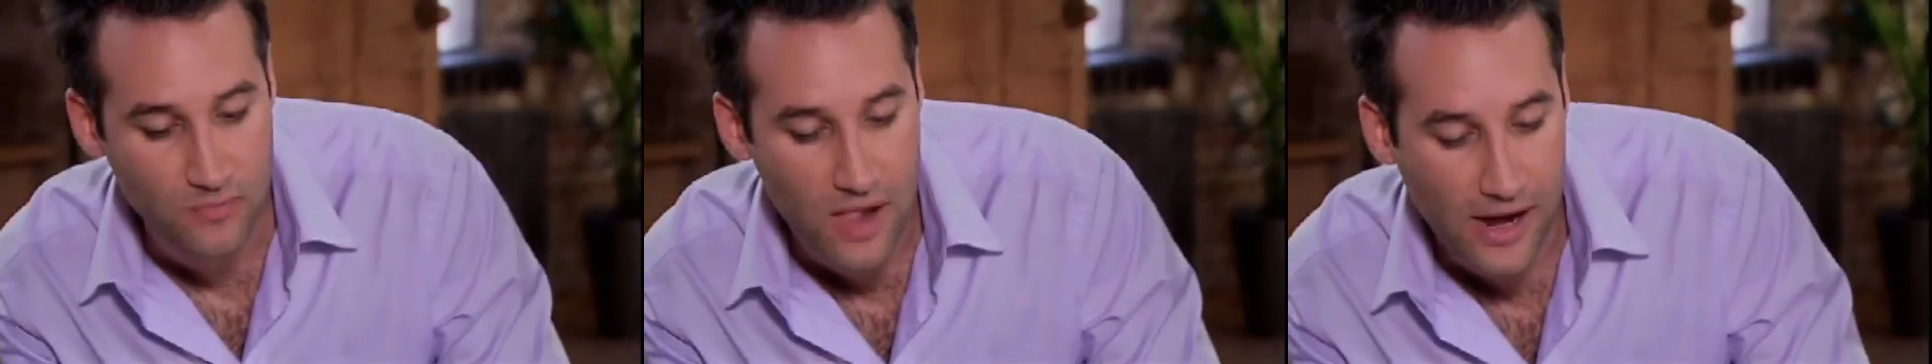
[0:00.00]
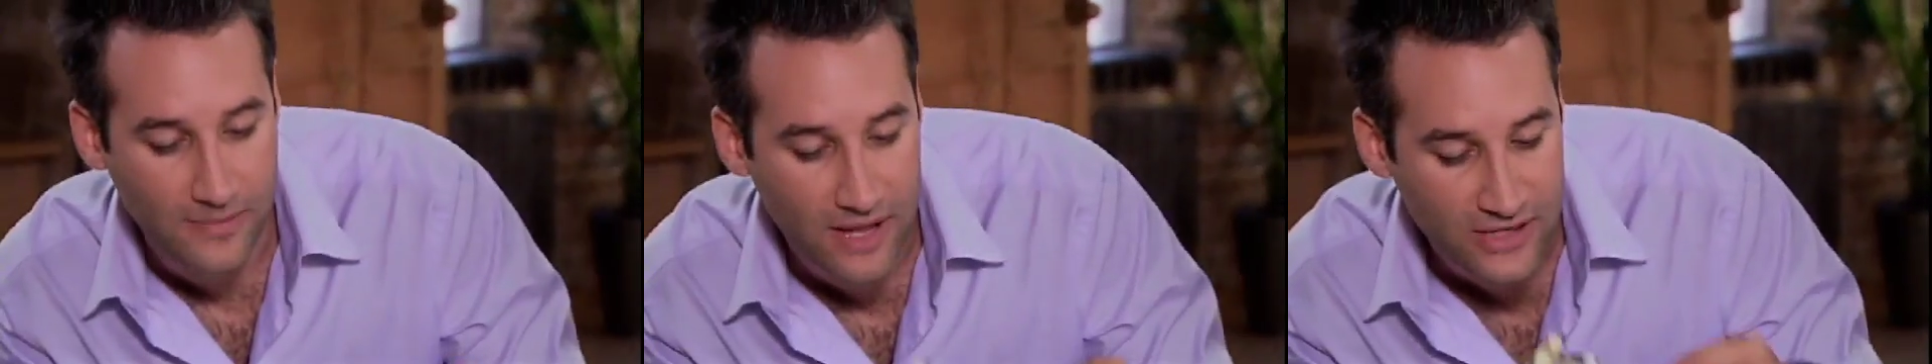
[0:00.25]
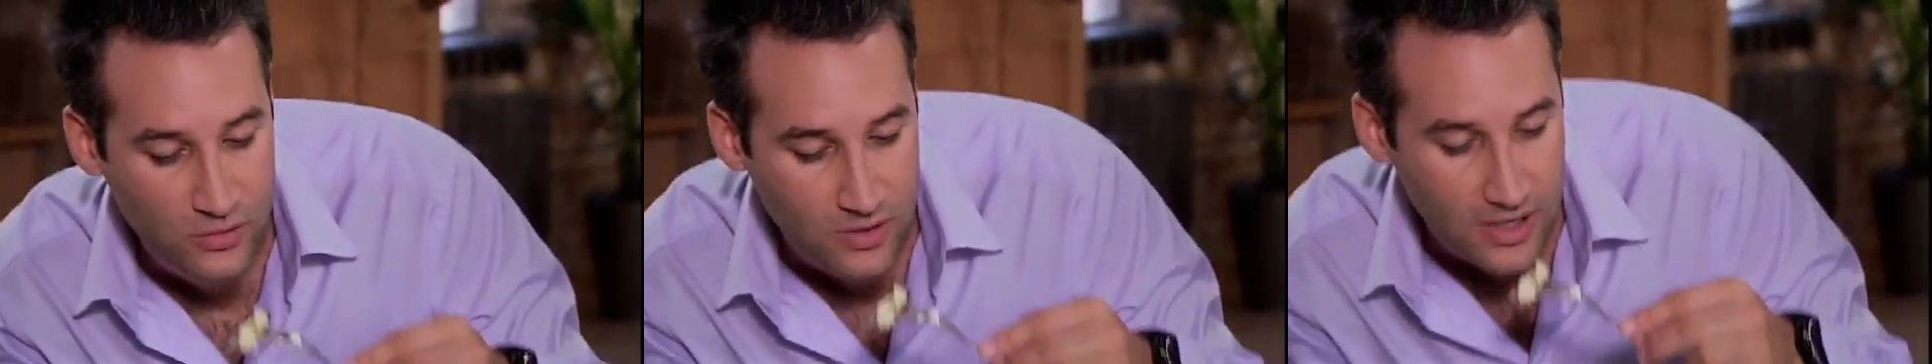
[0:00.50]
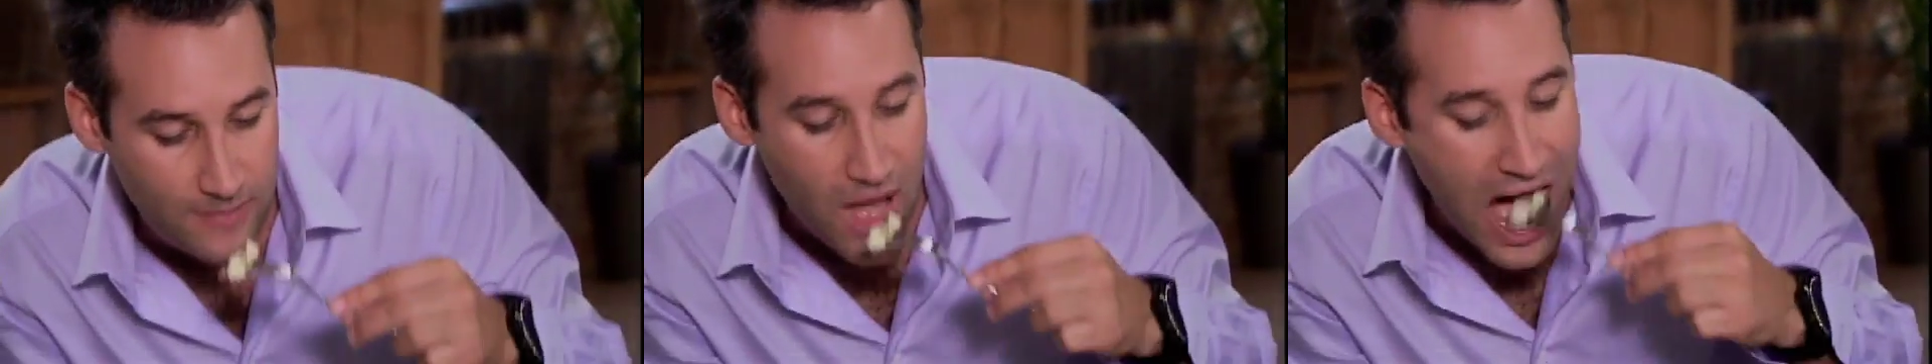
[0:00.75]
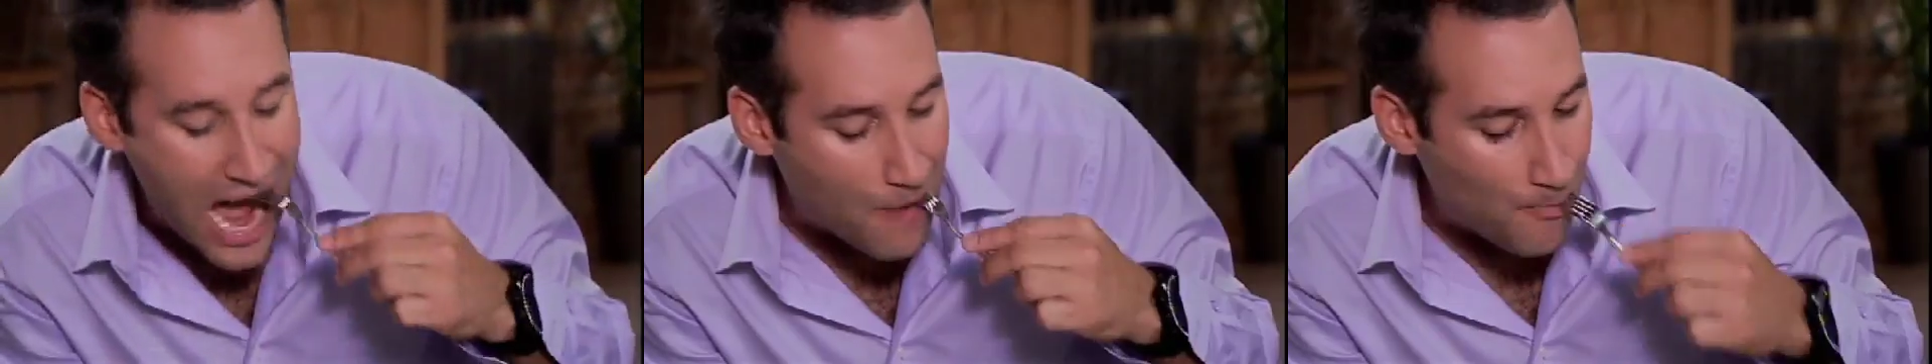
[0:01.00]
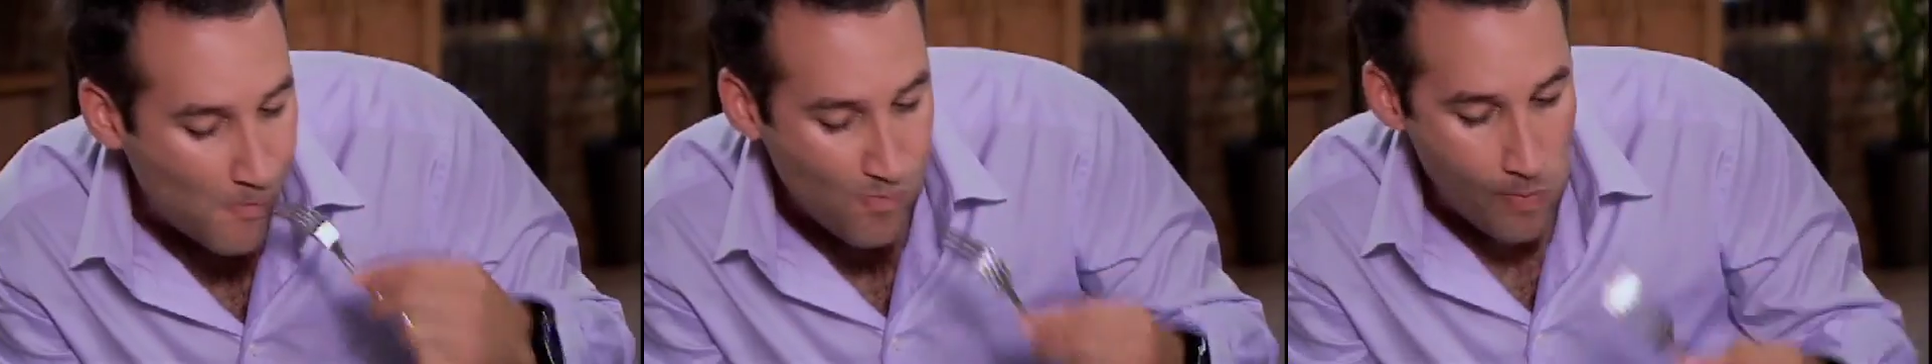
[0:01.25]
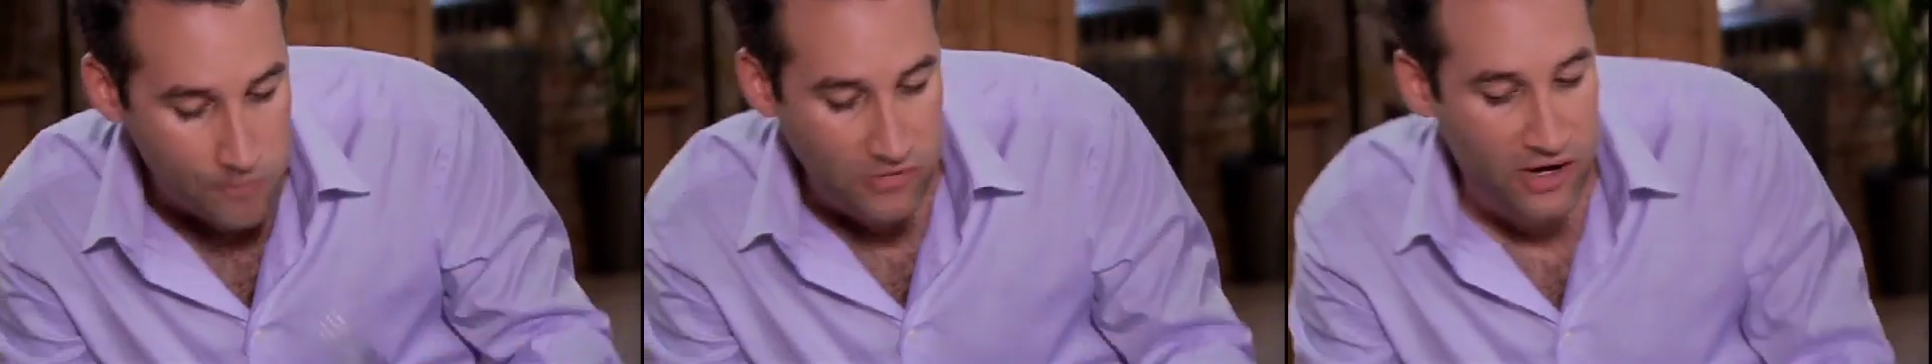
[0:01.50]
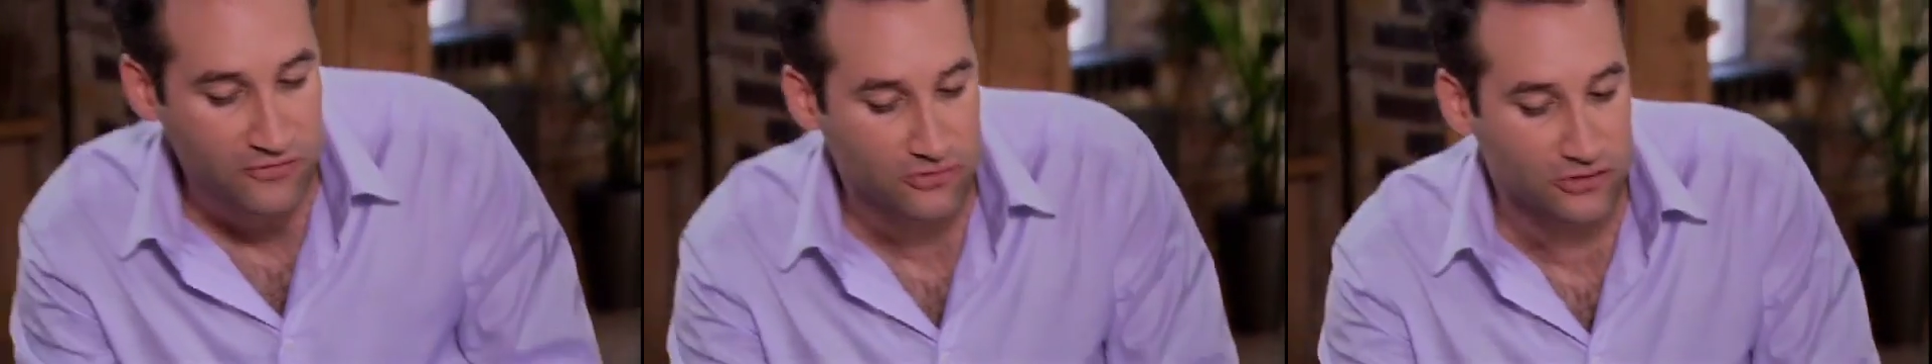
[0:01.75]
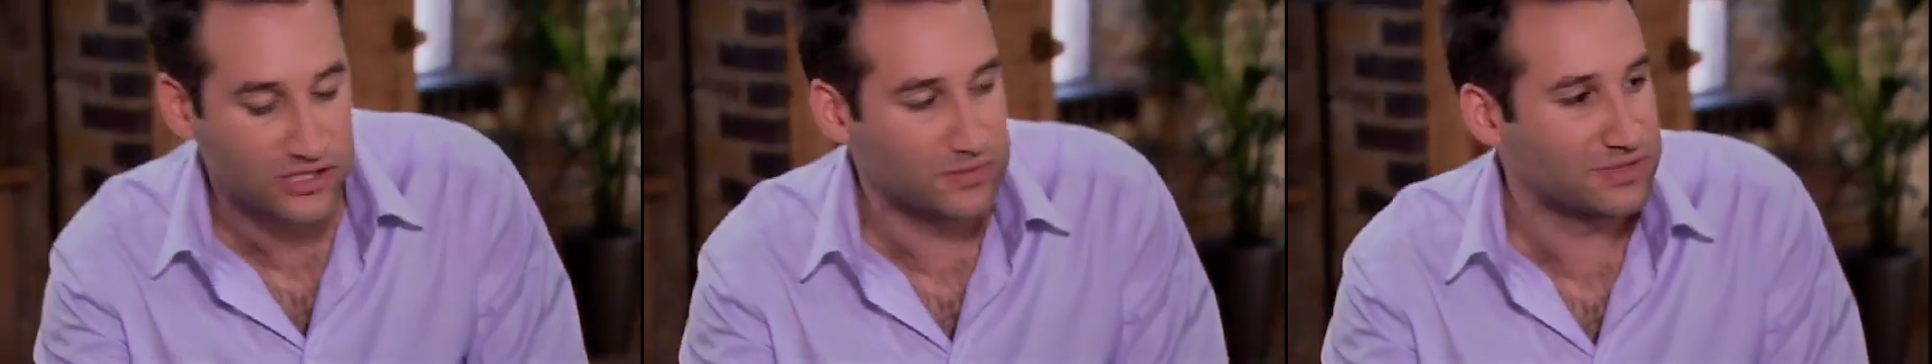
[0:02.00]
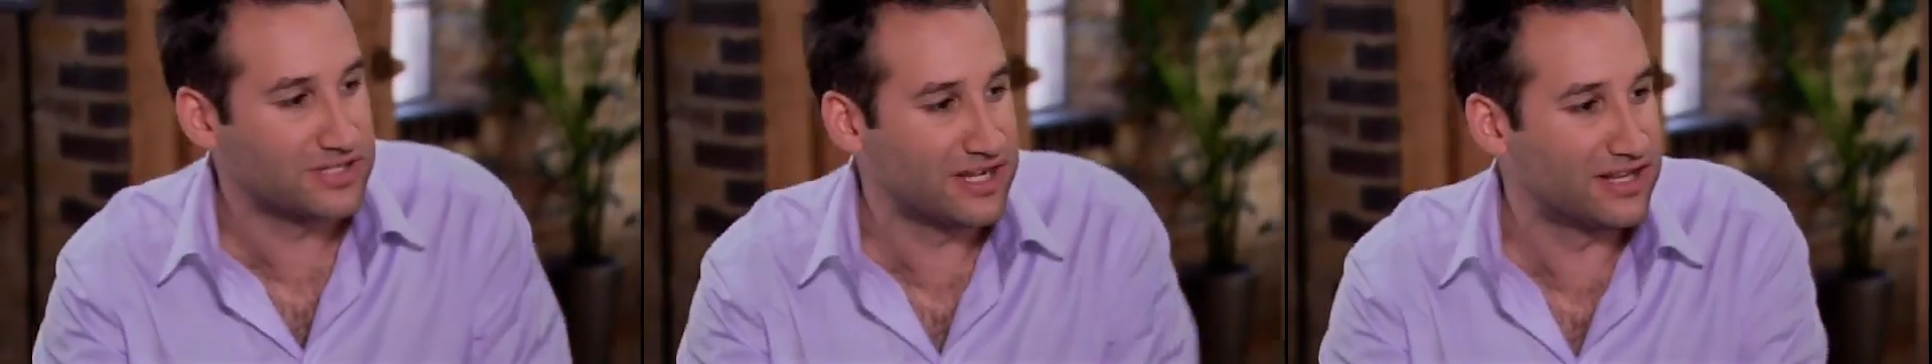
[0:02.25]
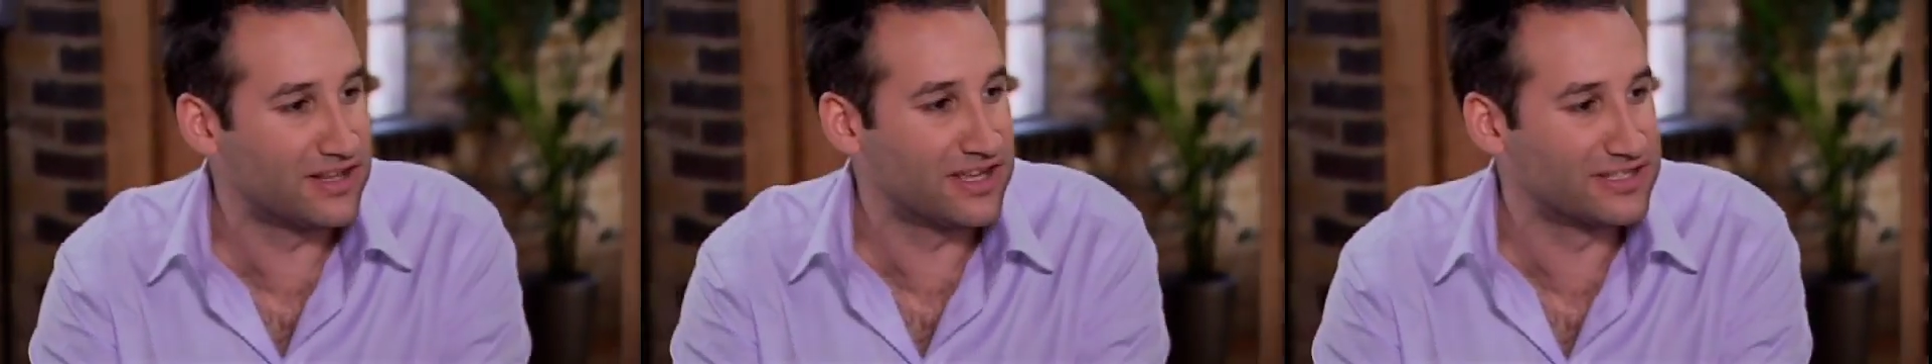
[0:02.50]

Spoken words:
Yeah, that's one of them after Christmas dinner things.